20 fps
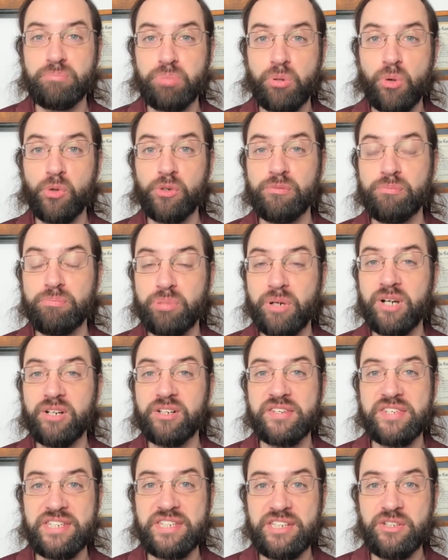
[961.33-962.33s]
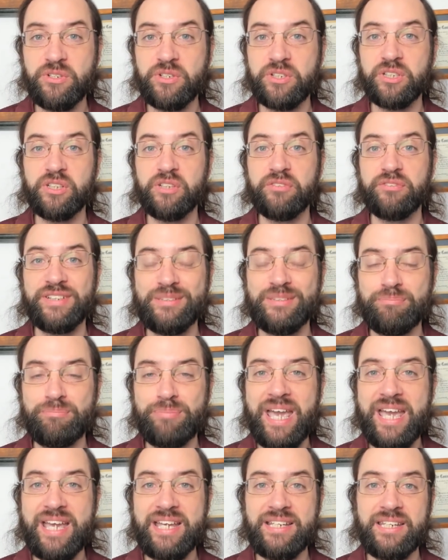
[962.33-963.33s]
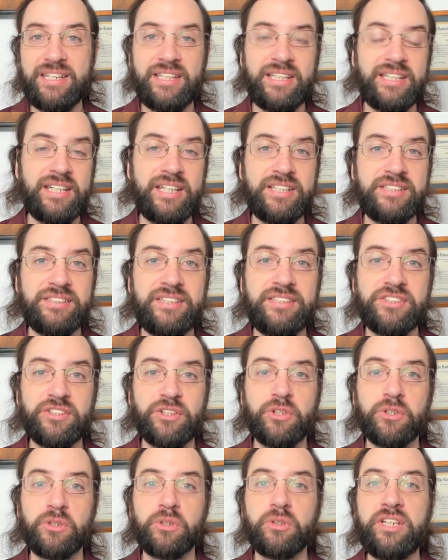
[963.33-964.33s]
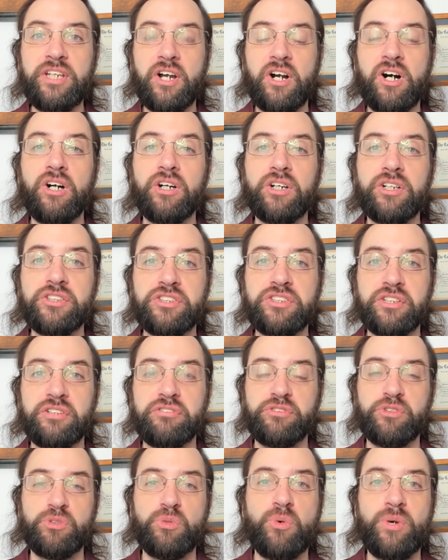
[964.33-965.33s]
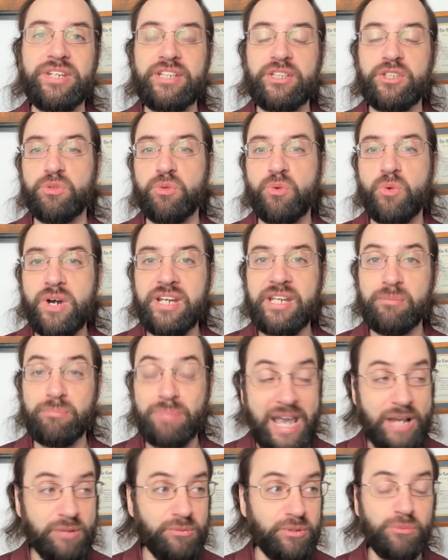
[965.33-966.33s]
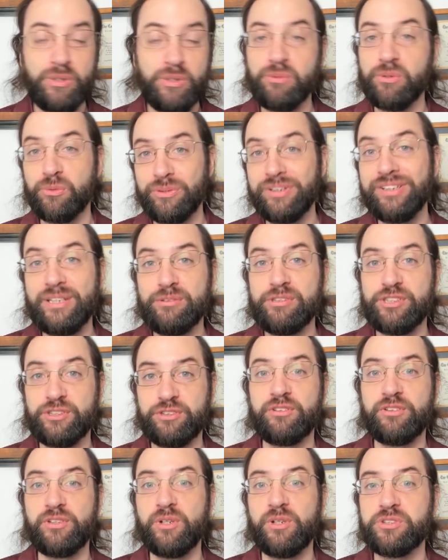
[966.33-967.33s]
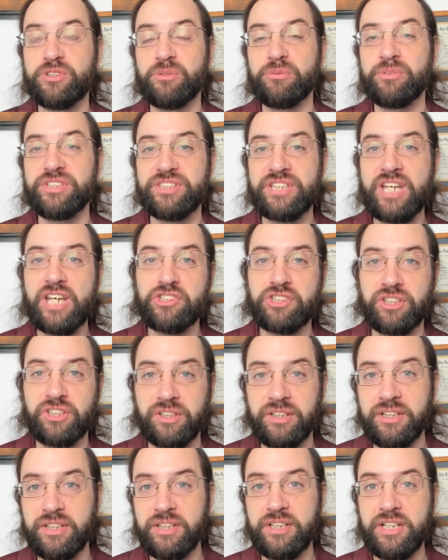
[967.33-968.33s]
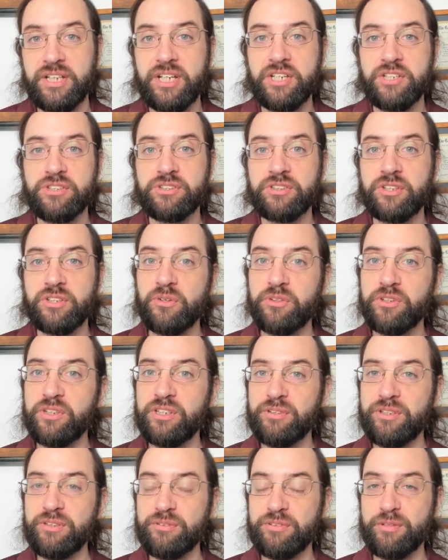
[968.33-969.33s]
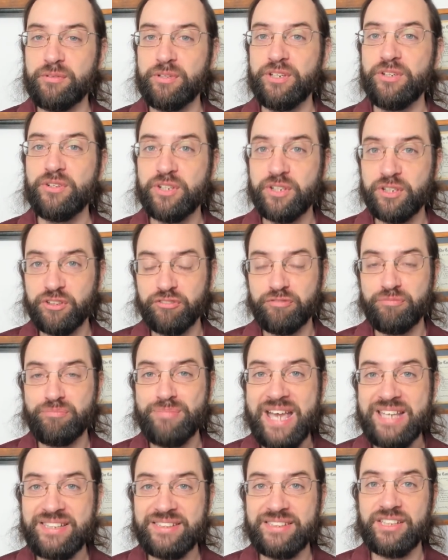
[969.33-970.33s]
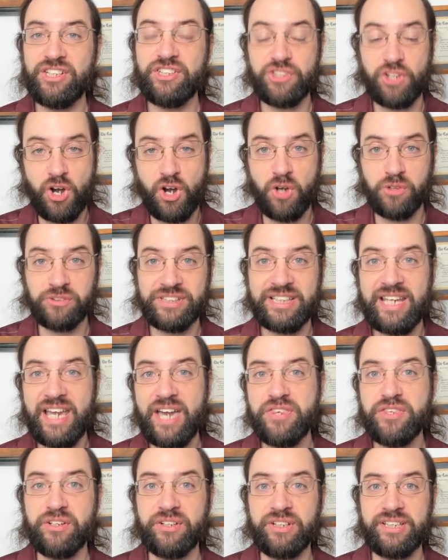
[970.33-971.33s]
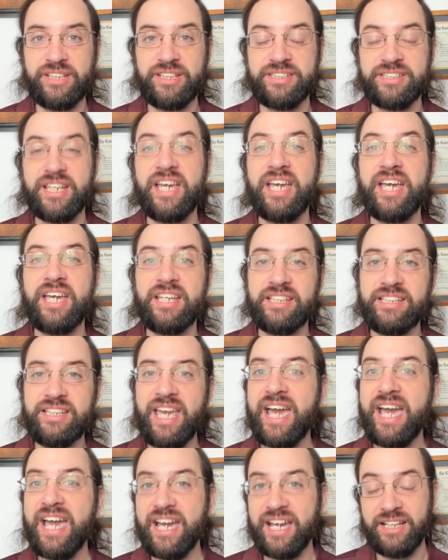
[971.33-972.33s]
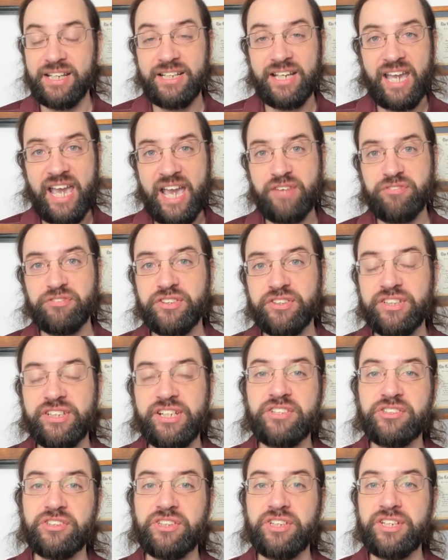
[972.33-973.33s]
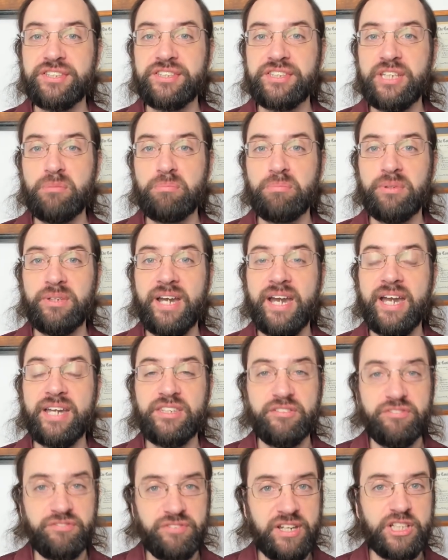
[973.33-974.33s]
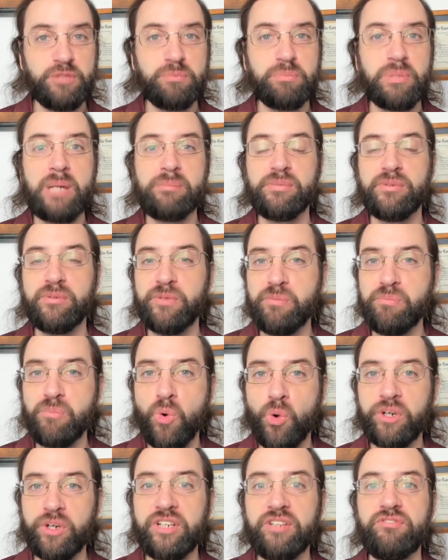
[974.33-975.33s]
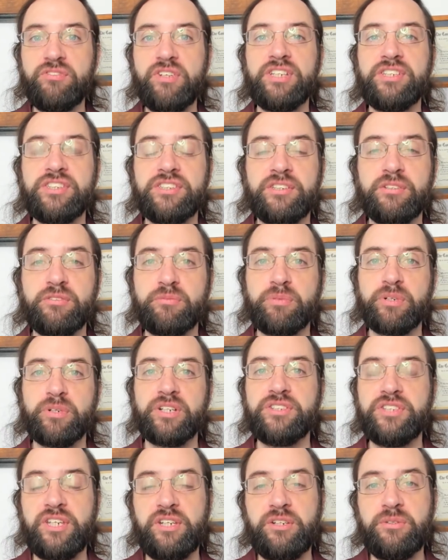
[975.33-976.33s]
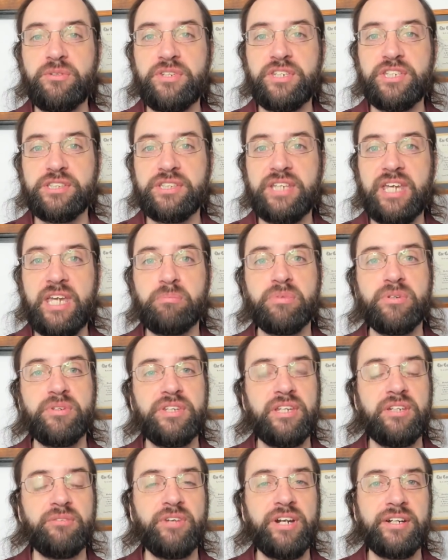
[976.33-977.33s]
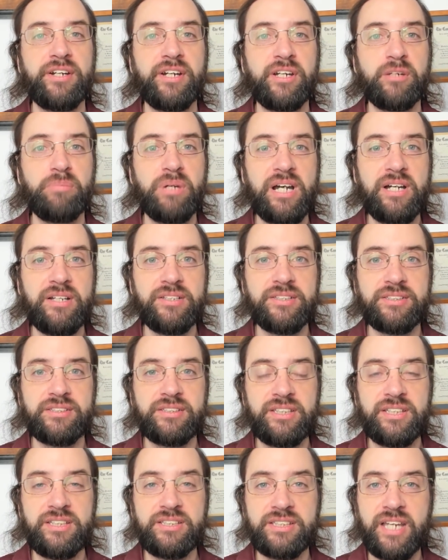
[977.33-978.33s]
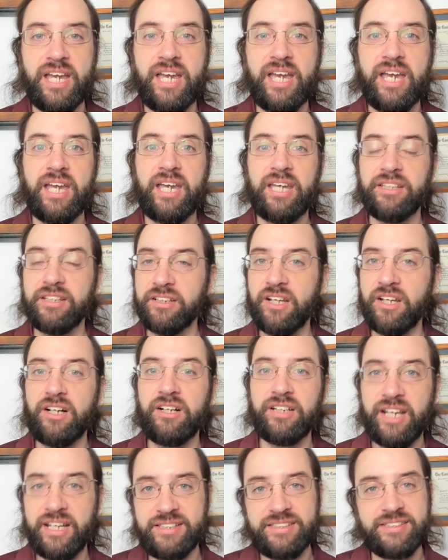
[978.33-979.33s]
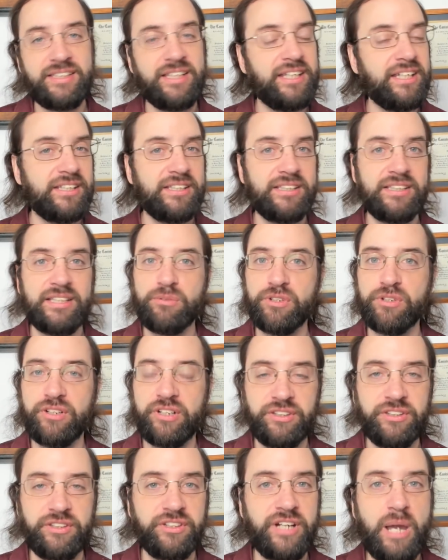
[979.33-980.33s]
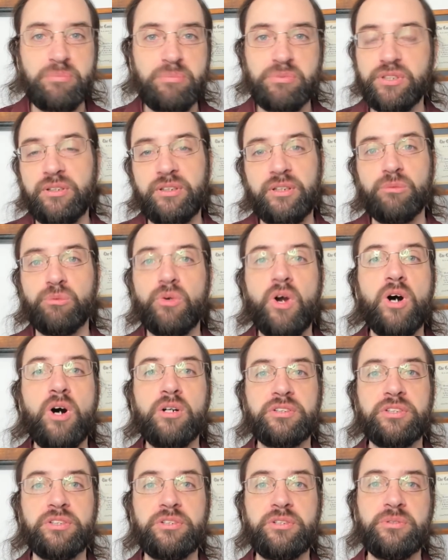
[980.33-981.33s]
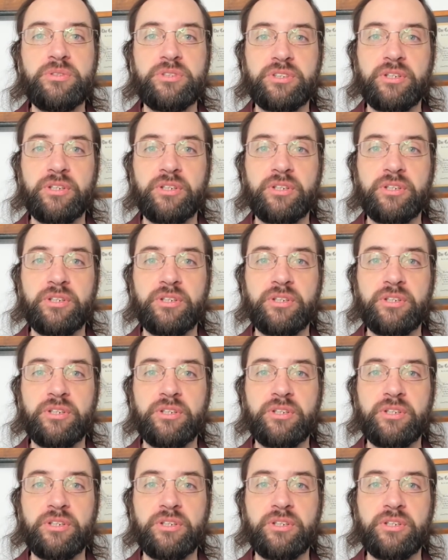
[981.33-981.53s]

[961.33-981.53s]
important part of the yield curve has been since early August of 2020, back when we were really close to recession. So the, the yield curve message altogether is yeah, after yesterday's CPI, the Fed is probably going to be more convinced to continue these taper than rate hike policies. And the long end saying they were they're absolutely wrong to do